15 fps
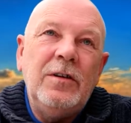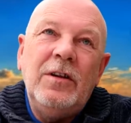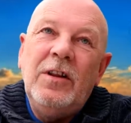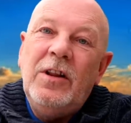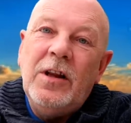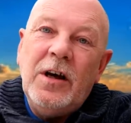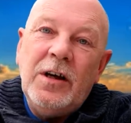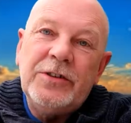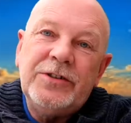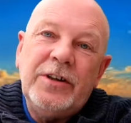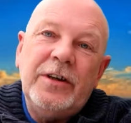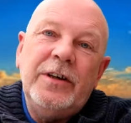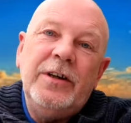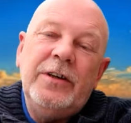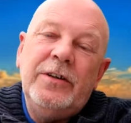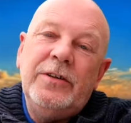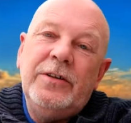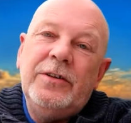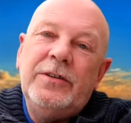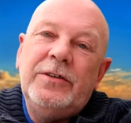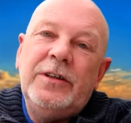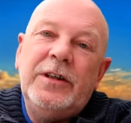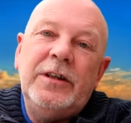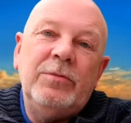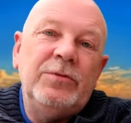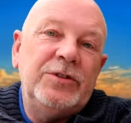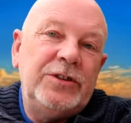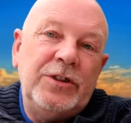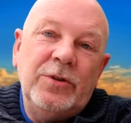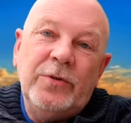Last I heard, he
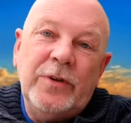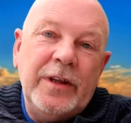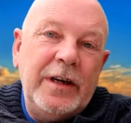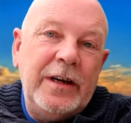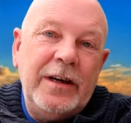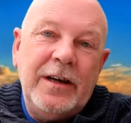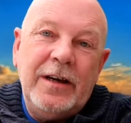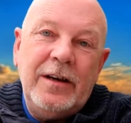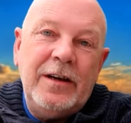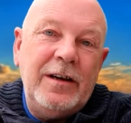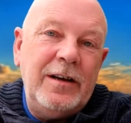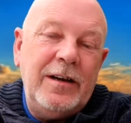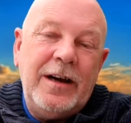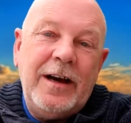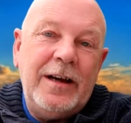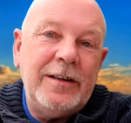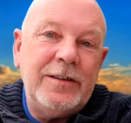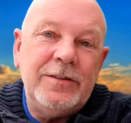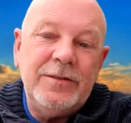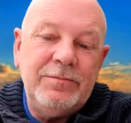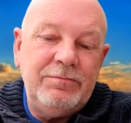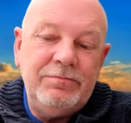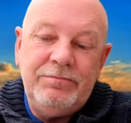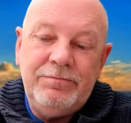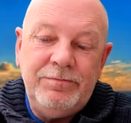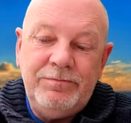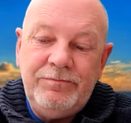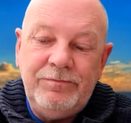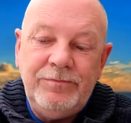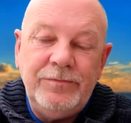was still there,
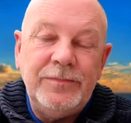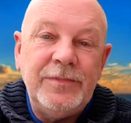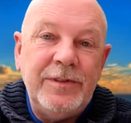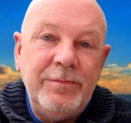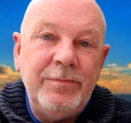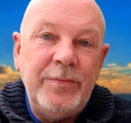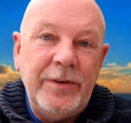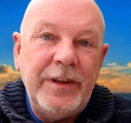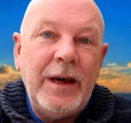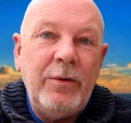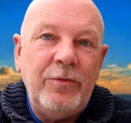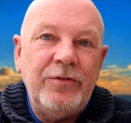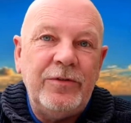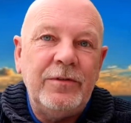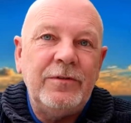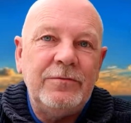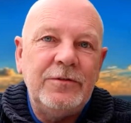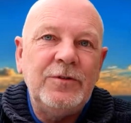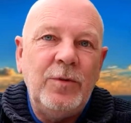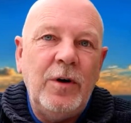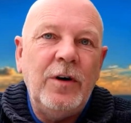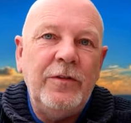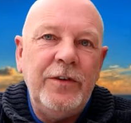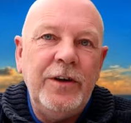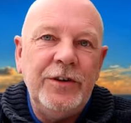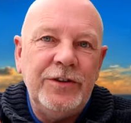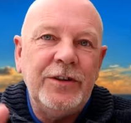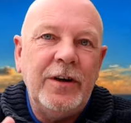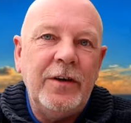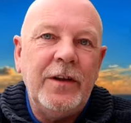but that was 12
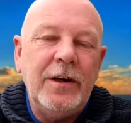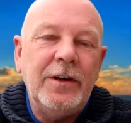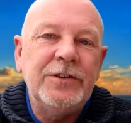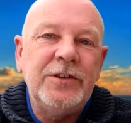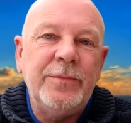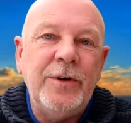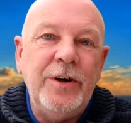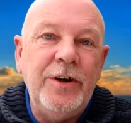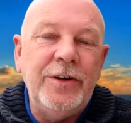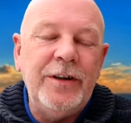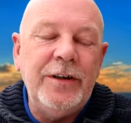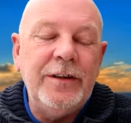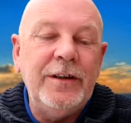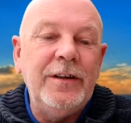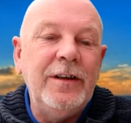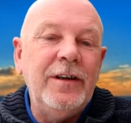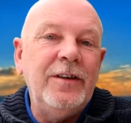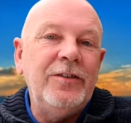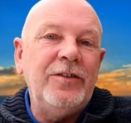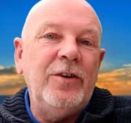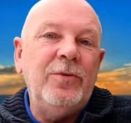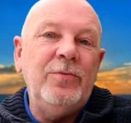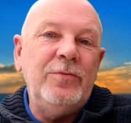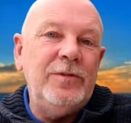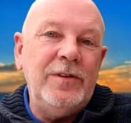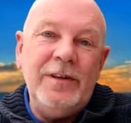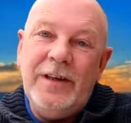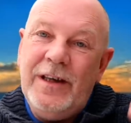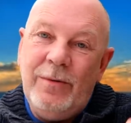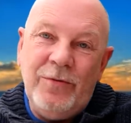years ago, the last time I heard anything. So
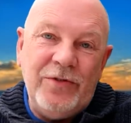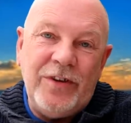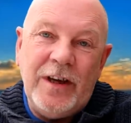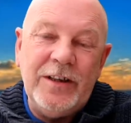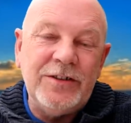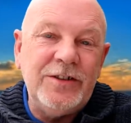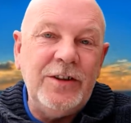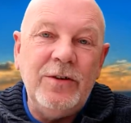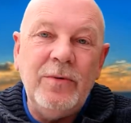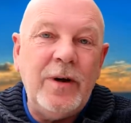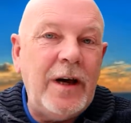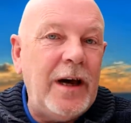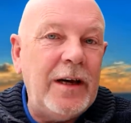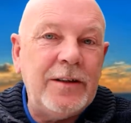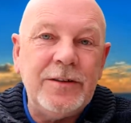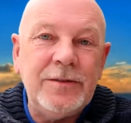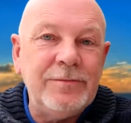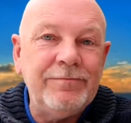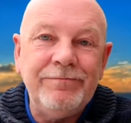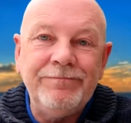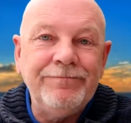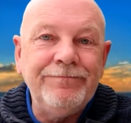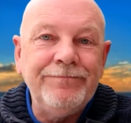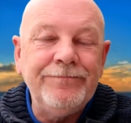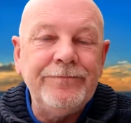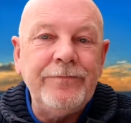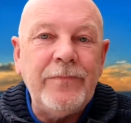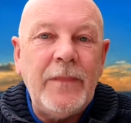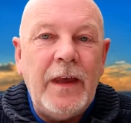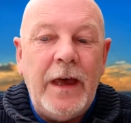he was there still, and
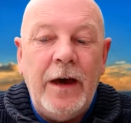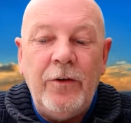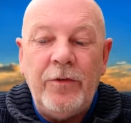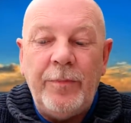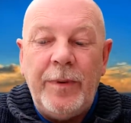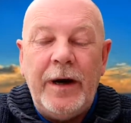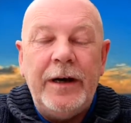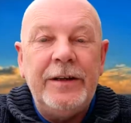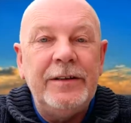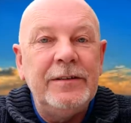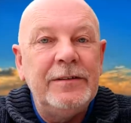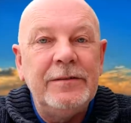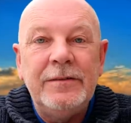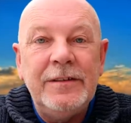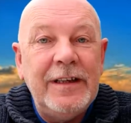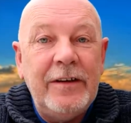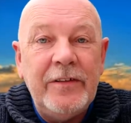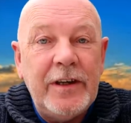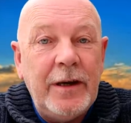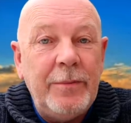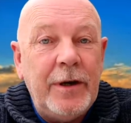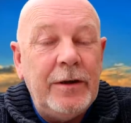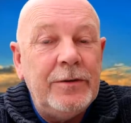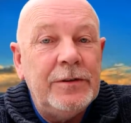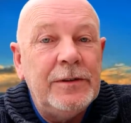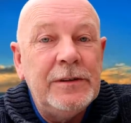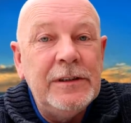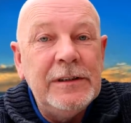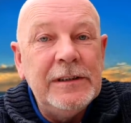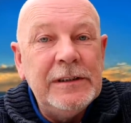health bad, never came out.
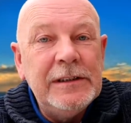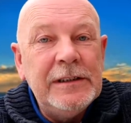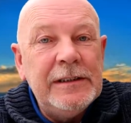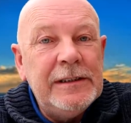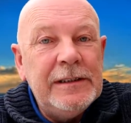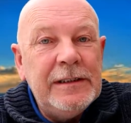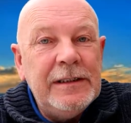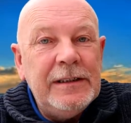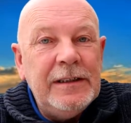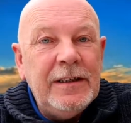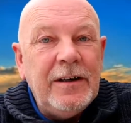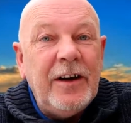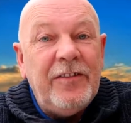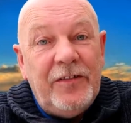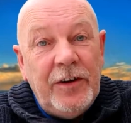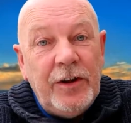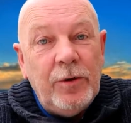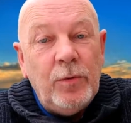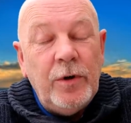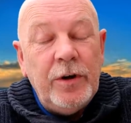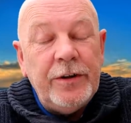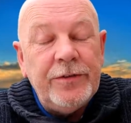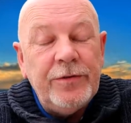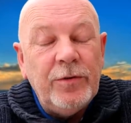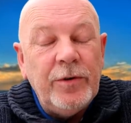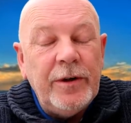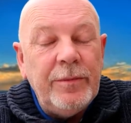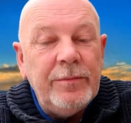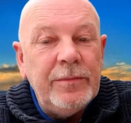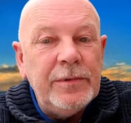I fear the worst for
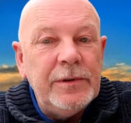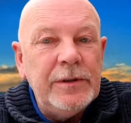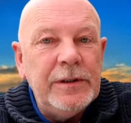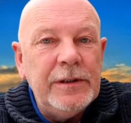him.